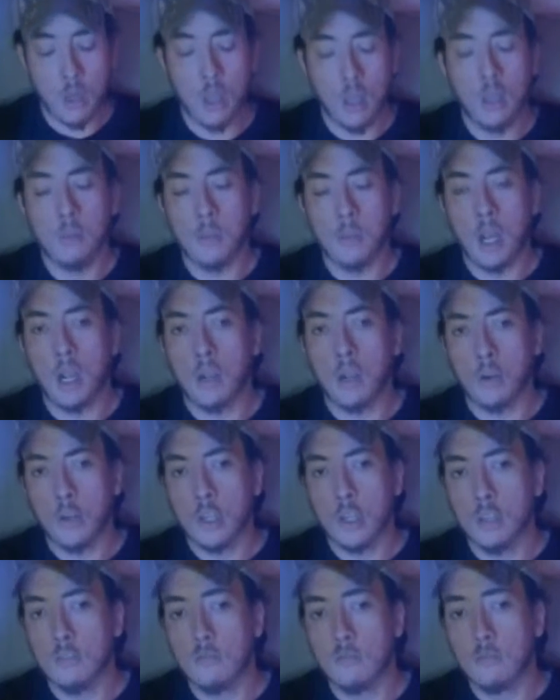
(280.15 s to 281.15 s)
to play
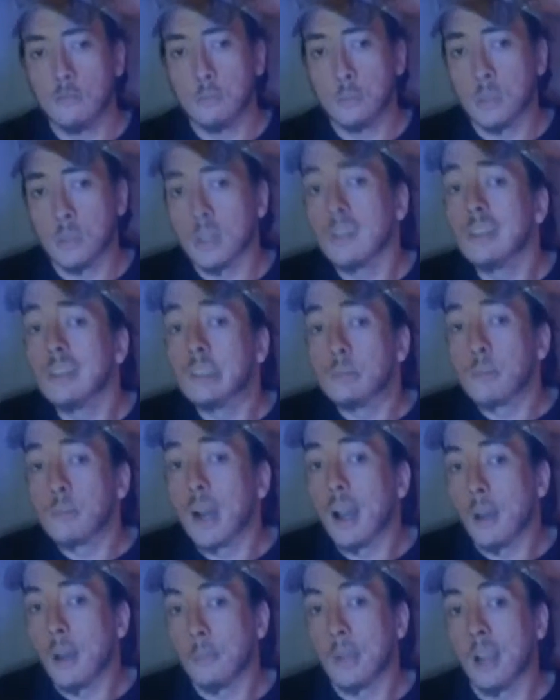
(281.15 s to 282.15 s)
Minecraft, play
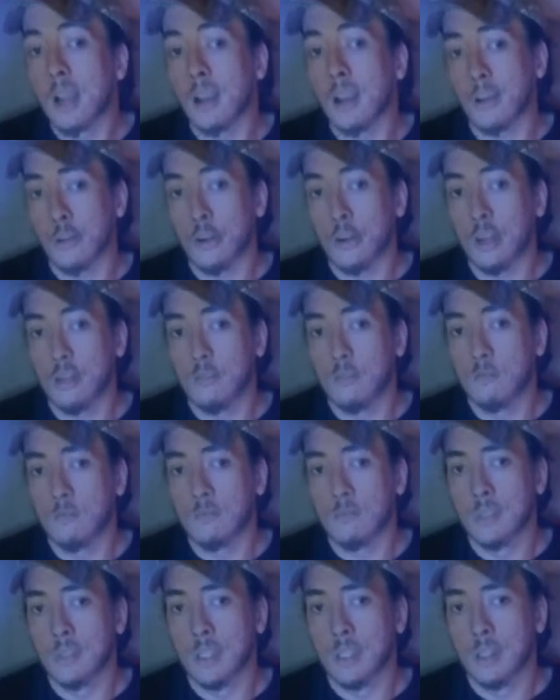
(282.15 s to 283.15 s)
by Minecraft
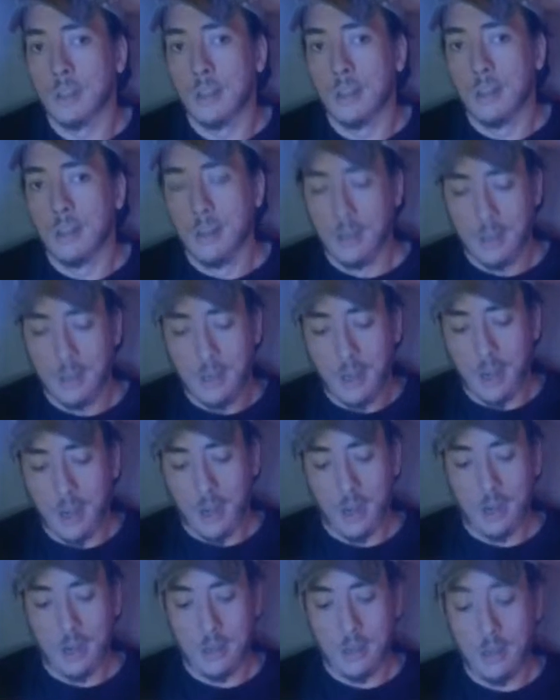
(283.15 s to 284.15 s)

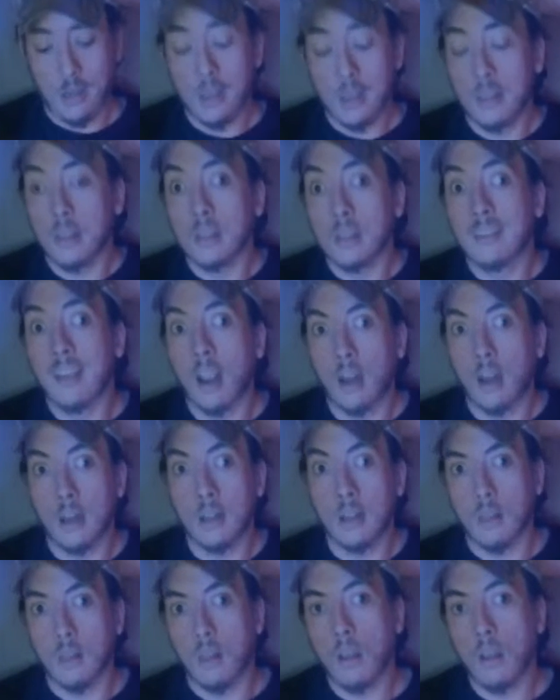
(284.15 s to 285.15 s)
and get the
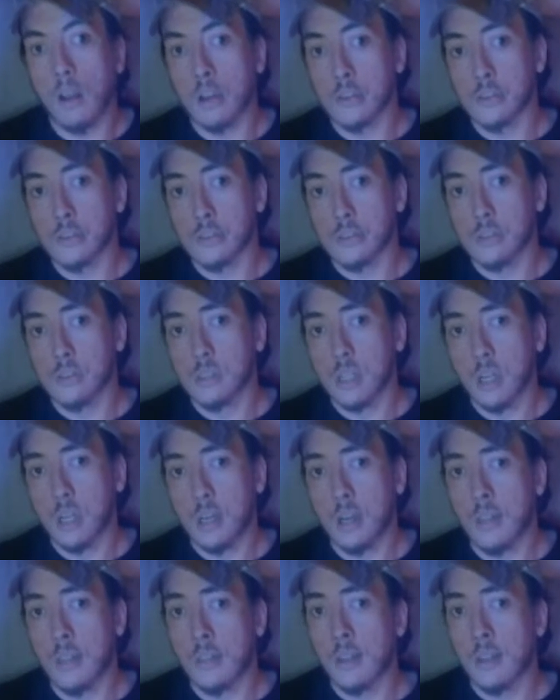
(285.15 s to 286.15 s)
Technic Launcher,
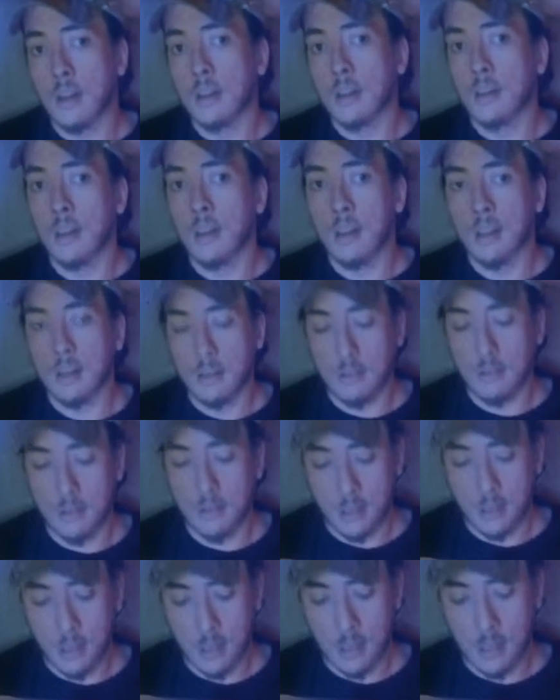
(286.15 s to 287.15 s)
and then get
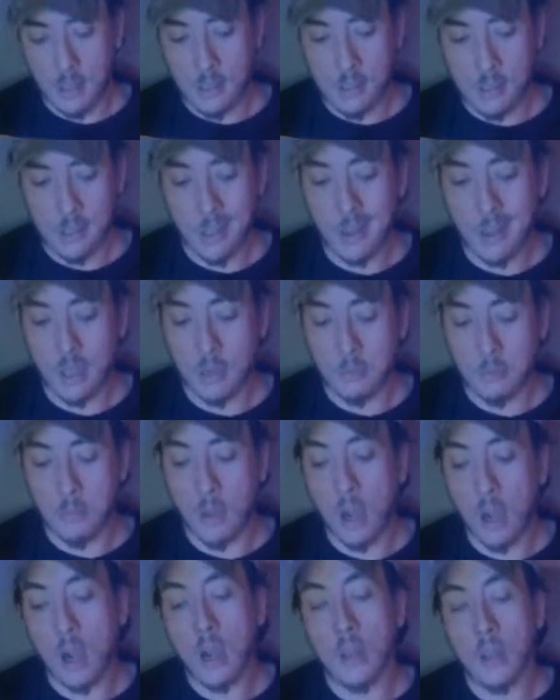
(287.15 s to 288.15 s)
the Tekkit
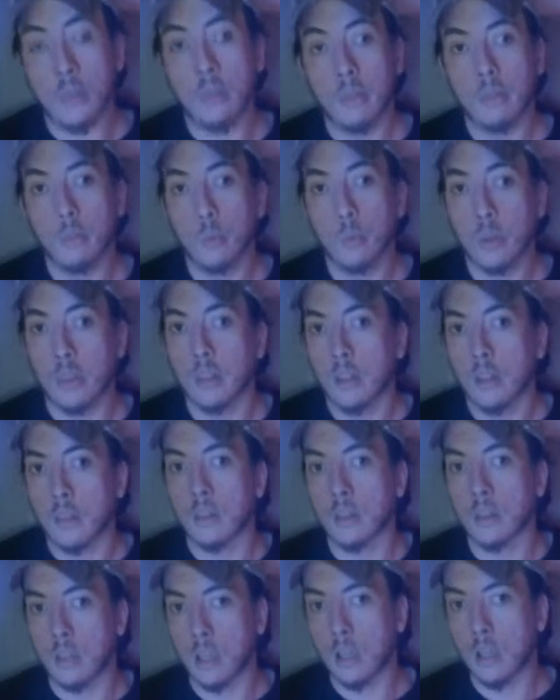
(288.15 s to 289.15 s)
mod within
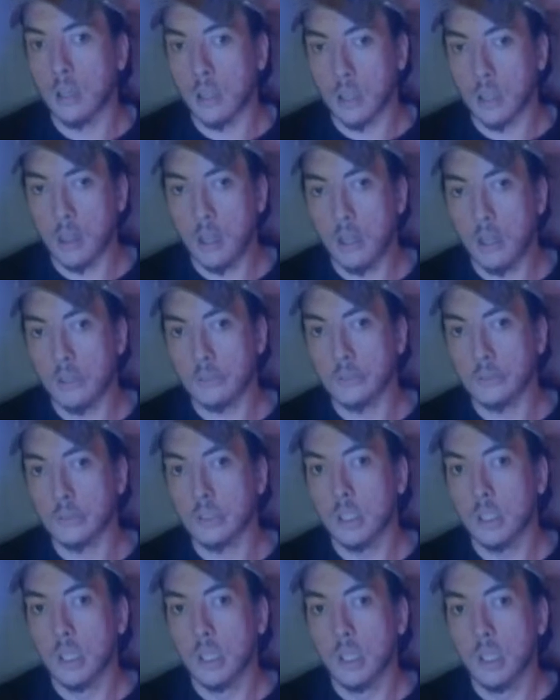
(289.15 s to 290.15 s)
the Technic Launcher,
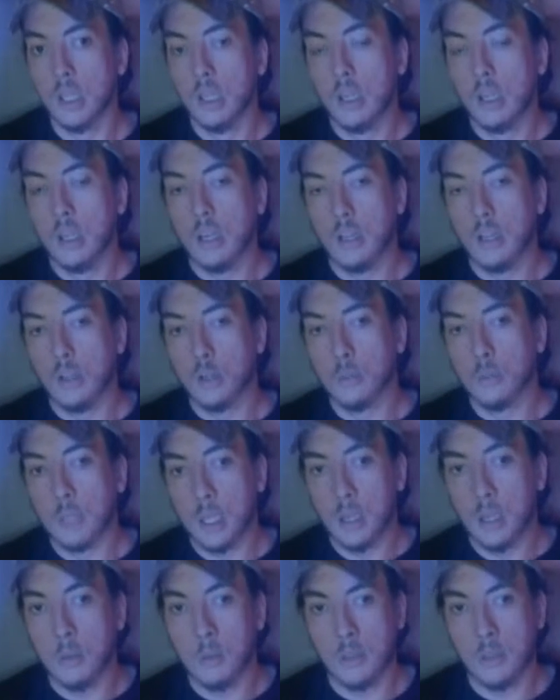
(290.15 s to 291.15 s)
and you'll
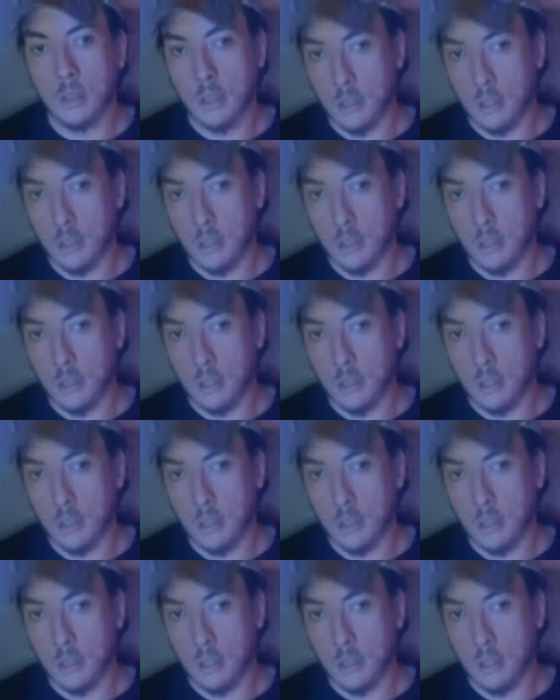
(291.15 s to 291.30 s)
be able to